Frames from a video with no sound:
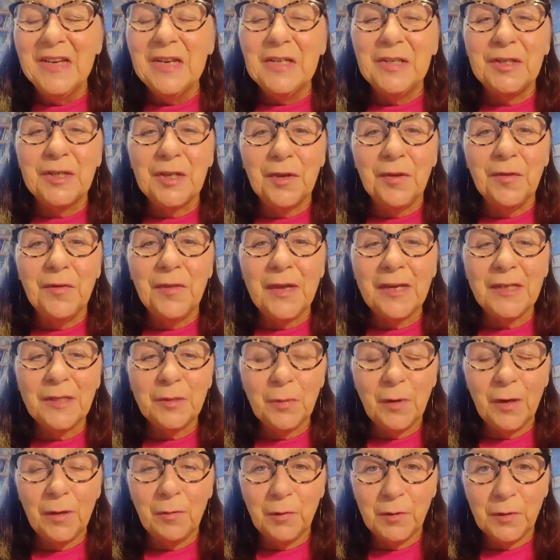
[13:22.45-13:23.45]
So
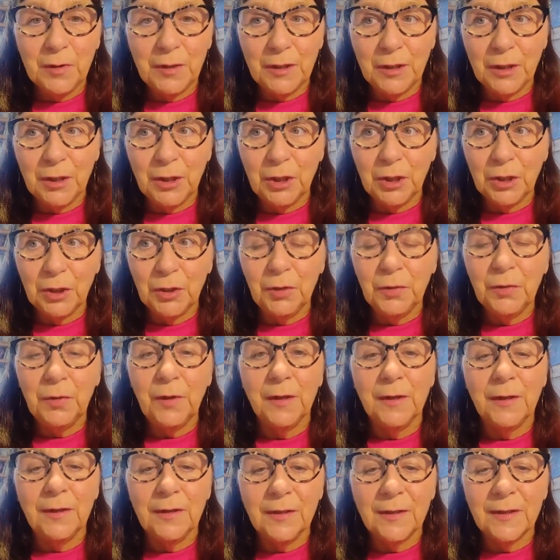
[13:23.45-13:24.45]
that's what I wanted to do,
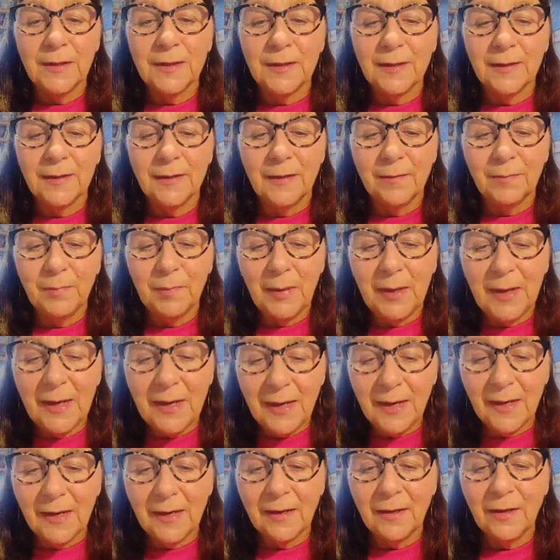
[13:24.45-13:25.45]
is
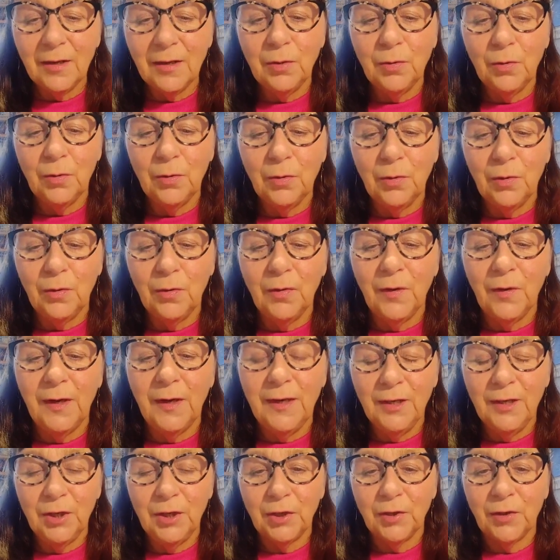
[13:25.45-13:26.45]
pique your
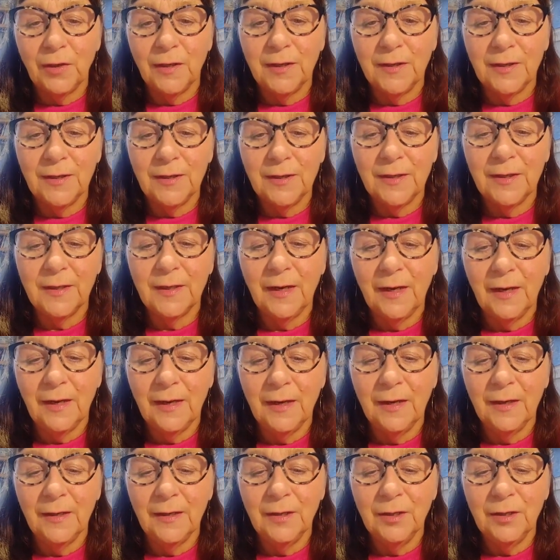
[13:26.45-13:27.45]
interest
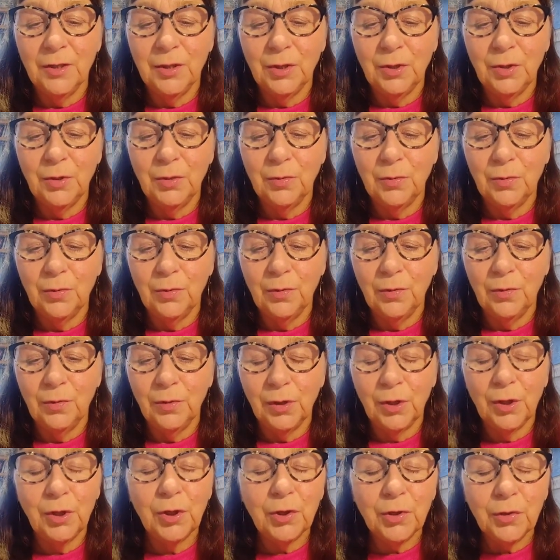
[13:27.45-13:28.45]
and
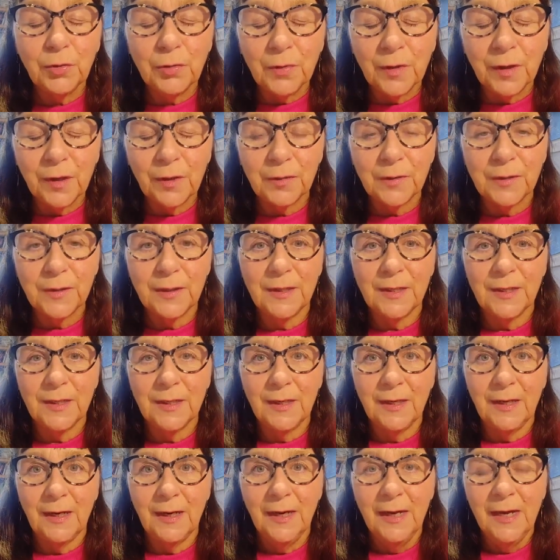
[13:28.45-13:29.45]
your
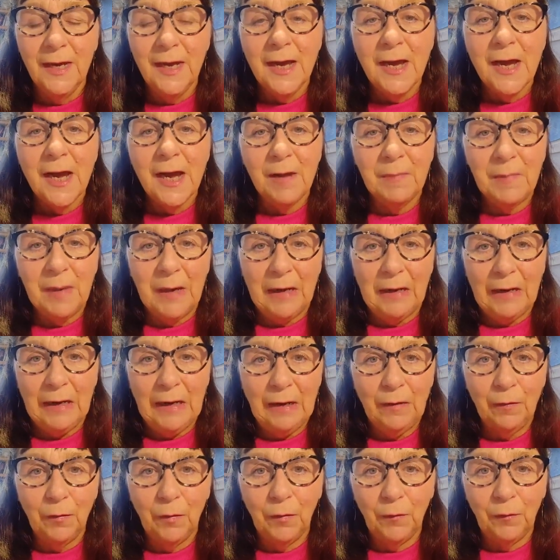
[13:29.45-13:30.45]
curiosity about
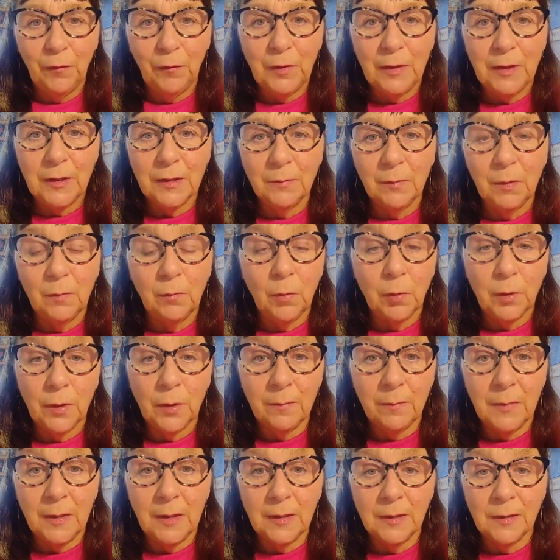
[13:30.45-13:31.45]
health freedom and what
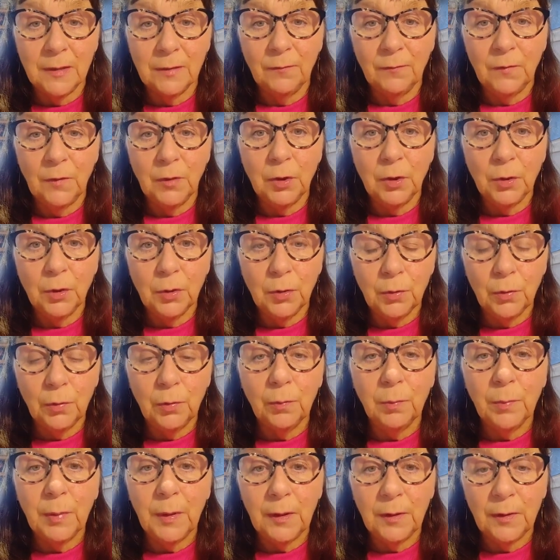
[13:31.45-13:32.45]
it means for
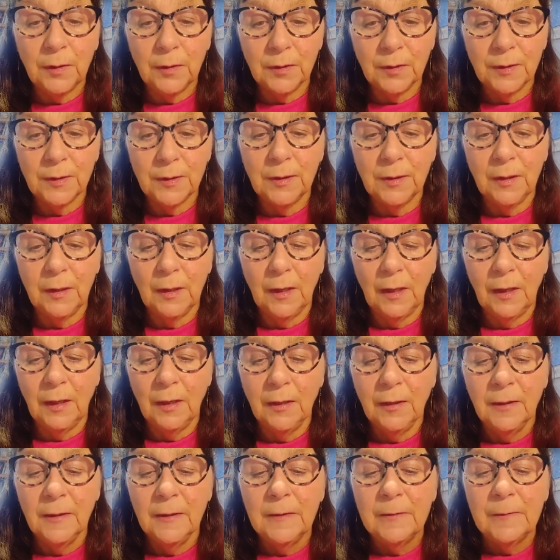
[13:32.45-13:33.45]
you personally.
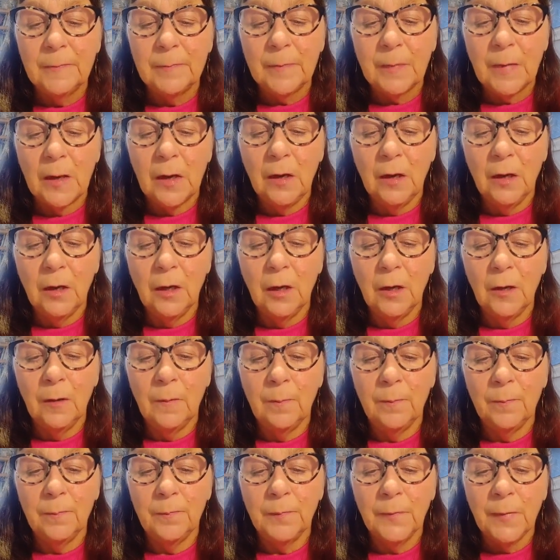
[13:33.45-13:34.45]

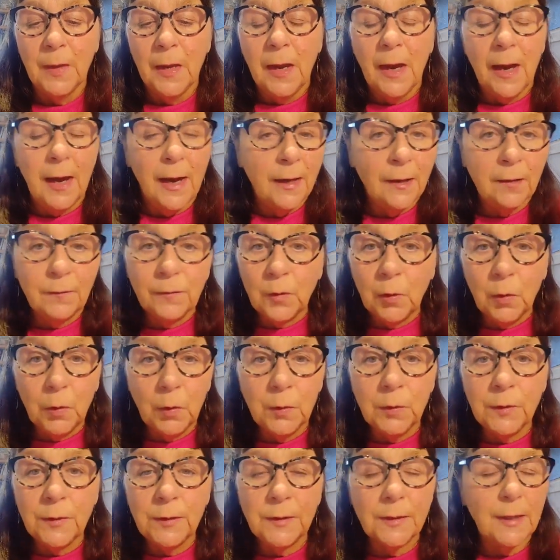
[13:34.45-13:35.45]
And of
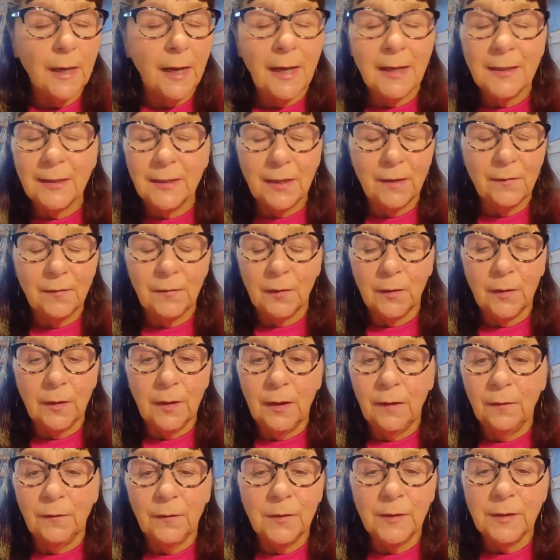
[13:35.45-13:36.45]
course, as
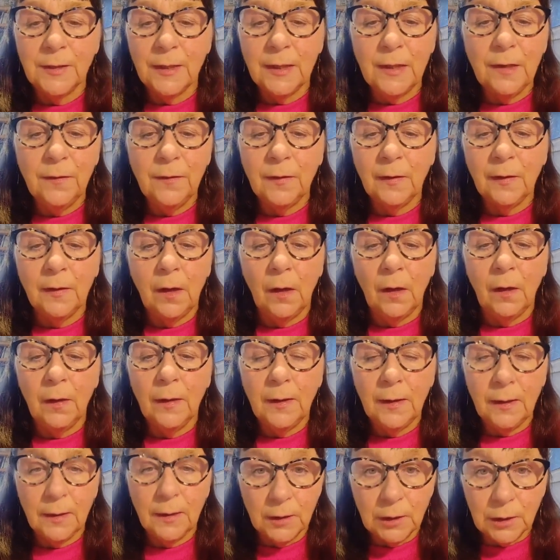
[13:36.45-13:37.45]
ever, if there's anything
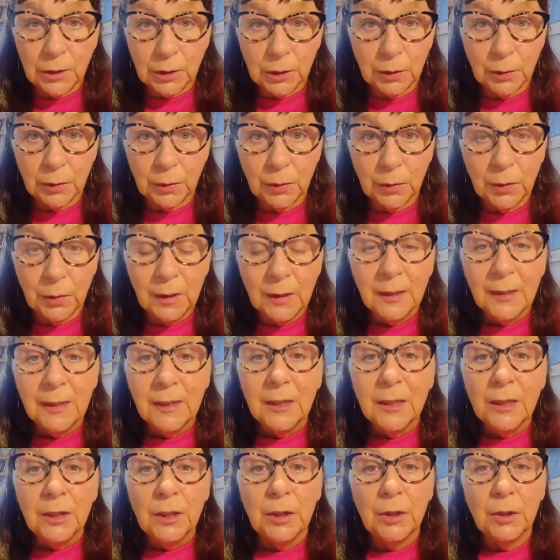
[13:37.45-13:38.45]
I can do
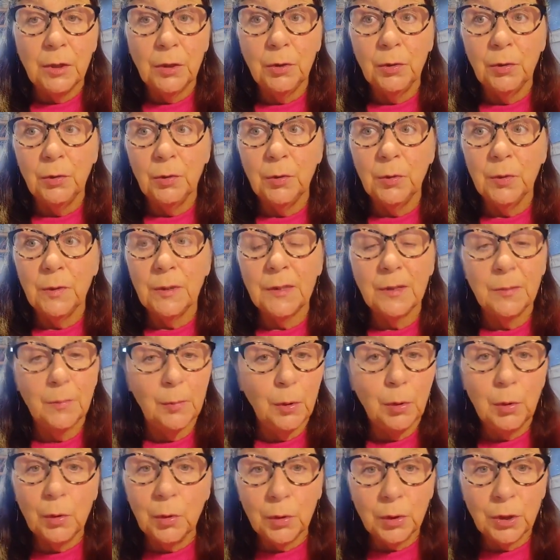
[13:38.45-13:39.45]
to
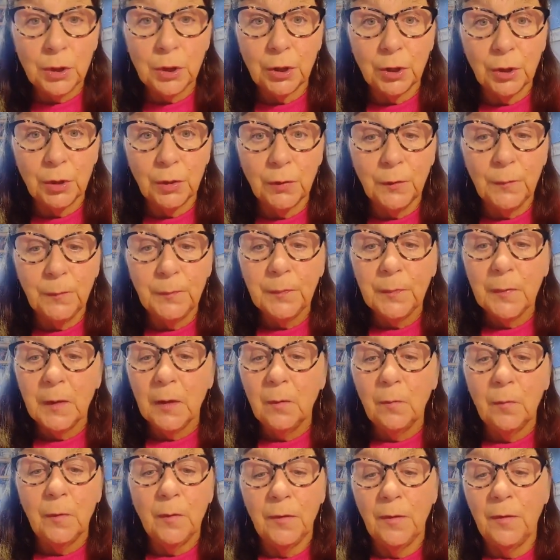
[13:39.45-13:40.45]
support you,
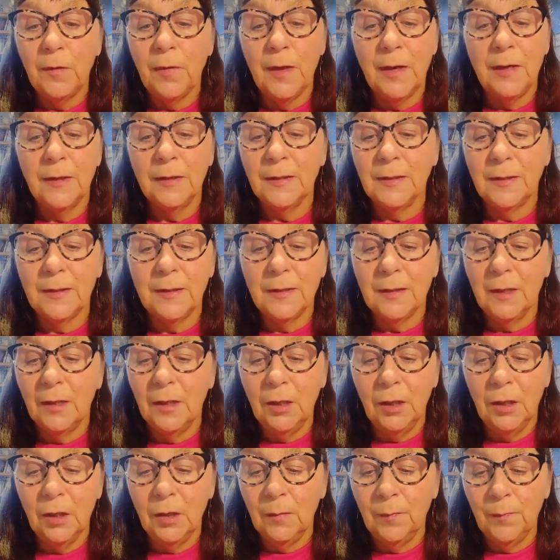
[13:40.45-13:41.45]
whether that's
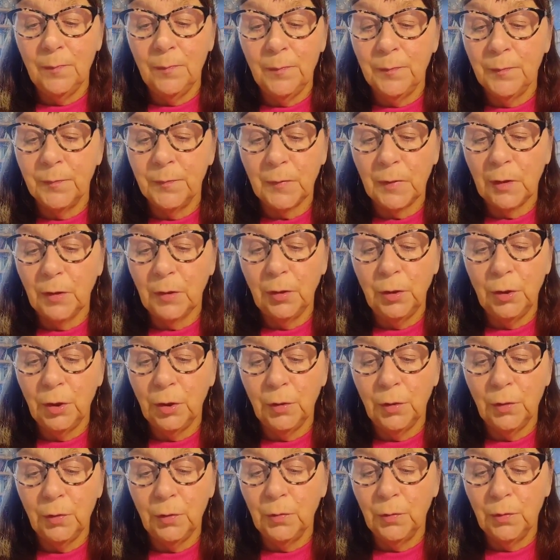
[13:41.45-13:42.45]

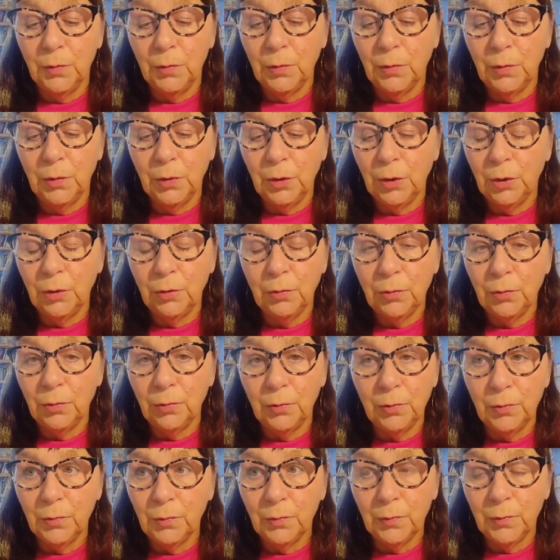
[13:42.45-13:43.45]

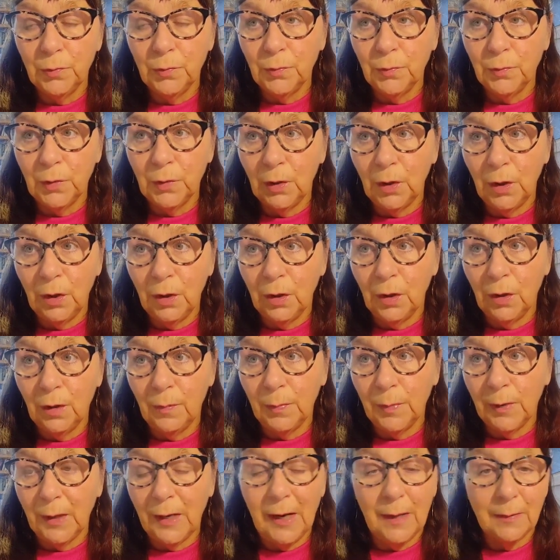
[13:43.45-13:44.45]
you
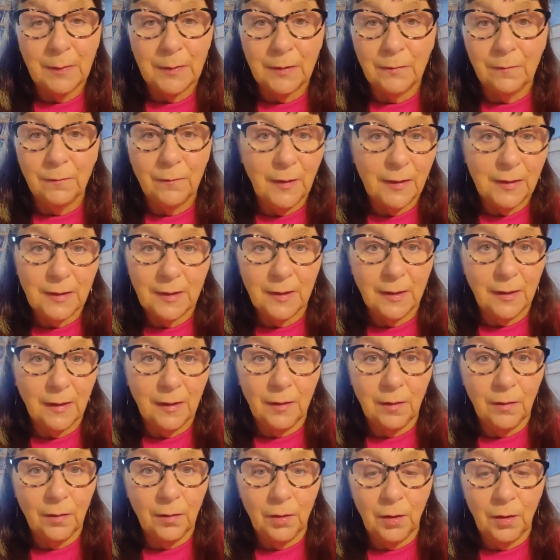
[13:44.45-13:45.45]
perhaps investing
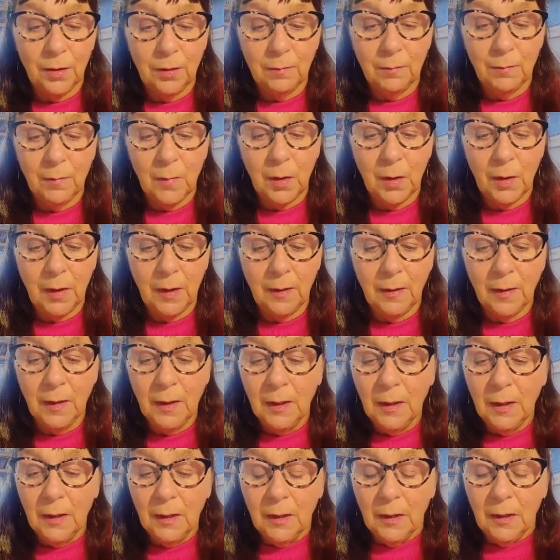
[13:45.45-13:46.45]
in my
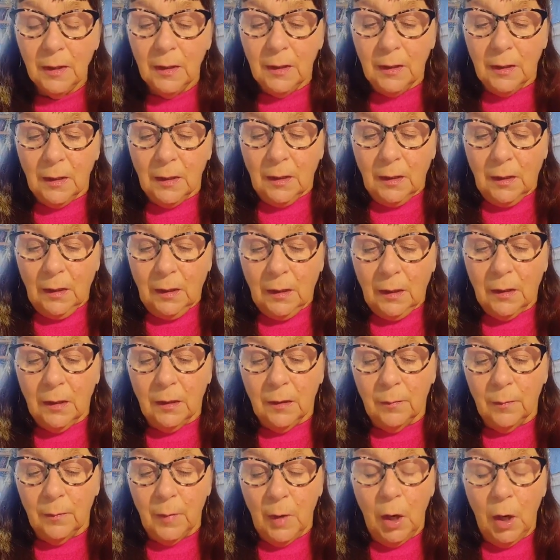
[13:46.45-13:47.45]

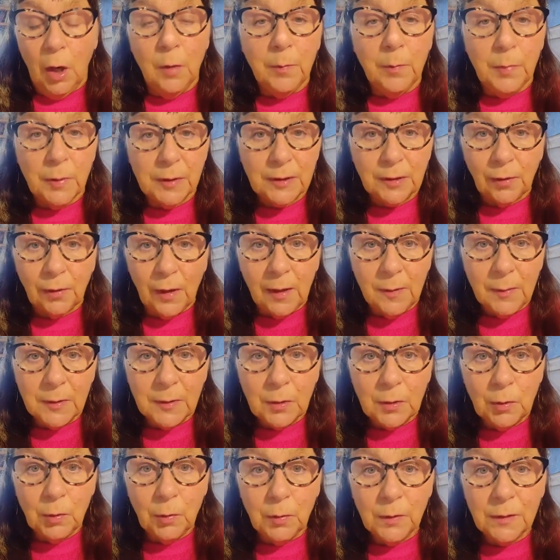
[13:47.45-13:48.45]
home
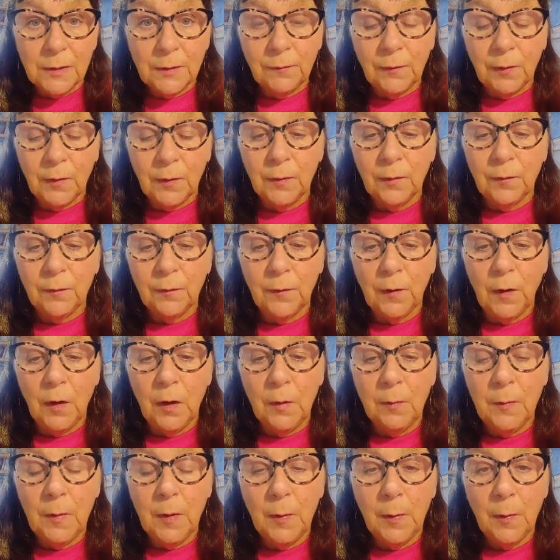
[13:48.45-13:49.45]
prescribers course for
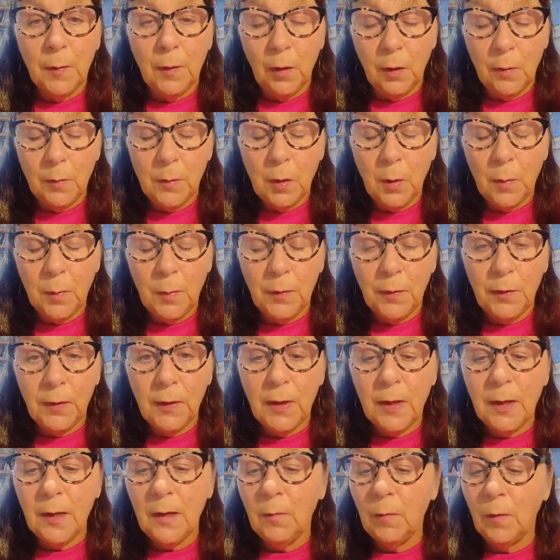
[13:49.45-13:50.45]

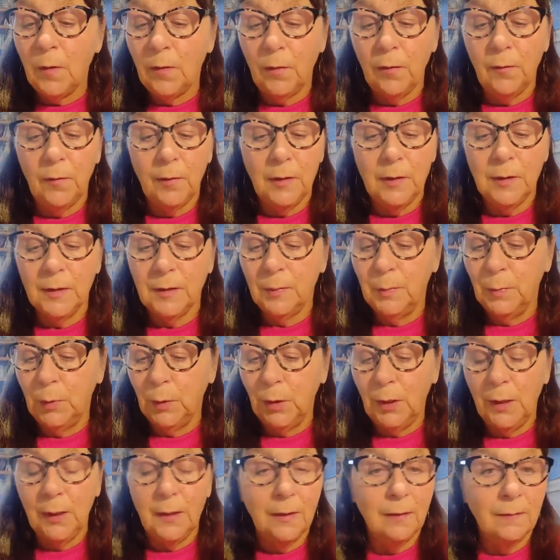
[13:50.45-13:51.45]
homeopathy, whether it's
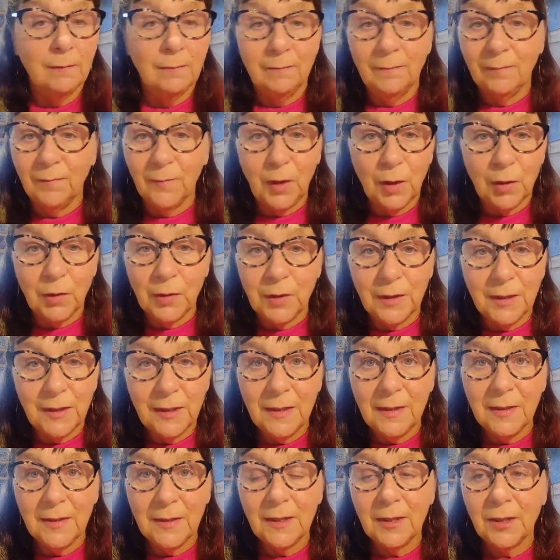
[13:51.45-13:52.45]
booking
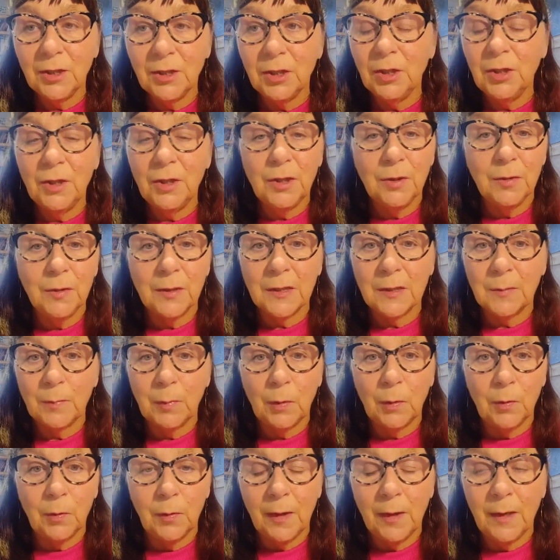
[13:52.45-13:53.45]
QTT sessions to
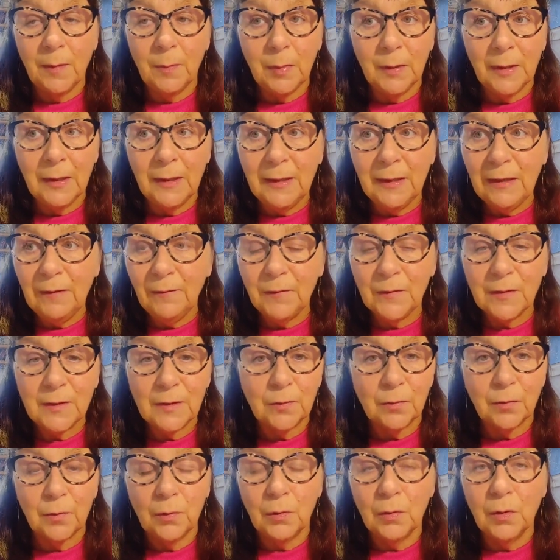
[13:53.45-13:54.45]
explore any
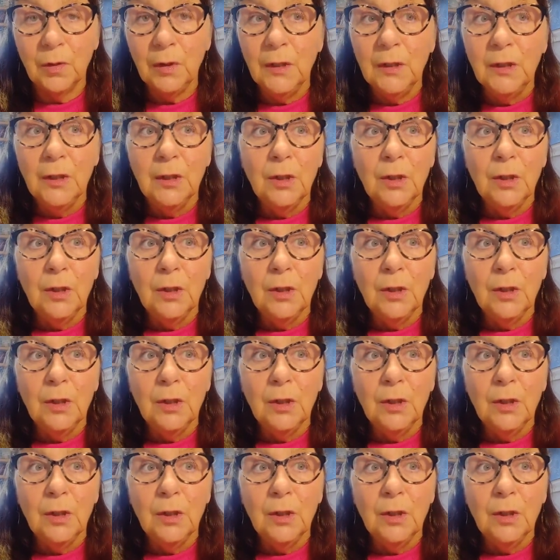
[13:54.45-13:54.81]
beliefs or